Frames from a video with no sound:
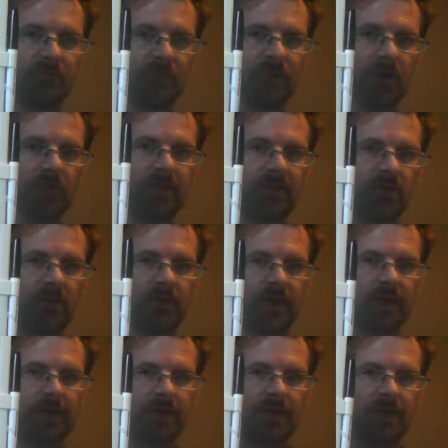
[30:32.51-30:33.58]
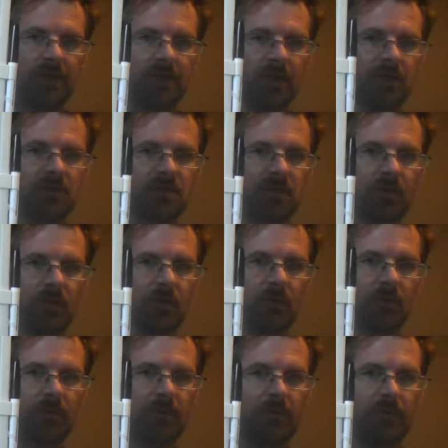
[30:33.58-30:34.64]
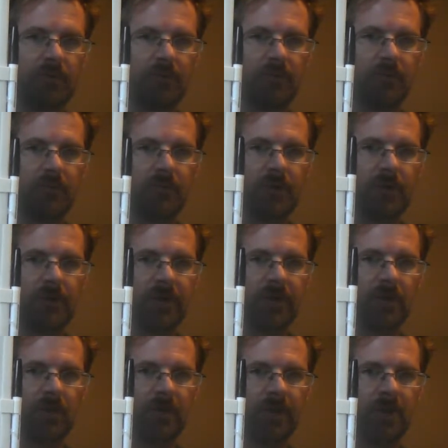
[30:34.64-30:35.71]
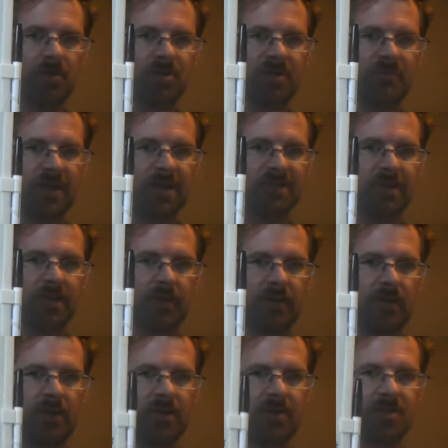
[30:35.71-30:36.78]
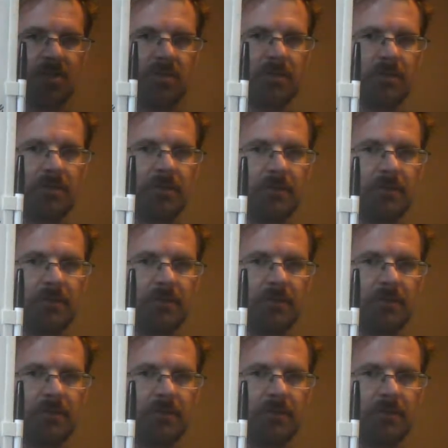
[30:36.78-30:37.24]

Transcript: We already know that. So here we go. Energy mass calculation.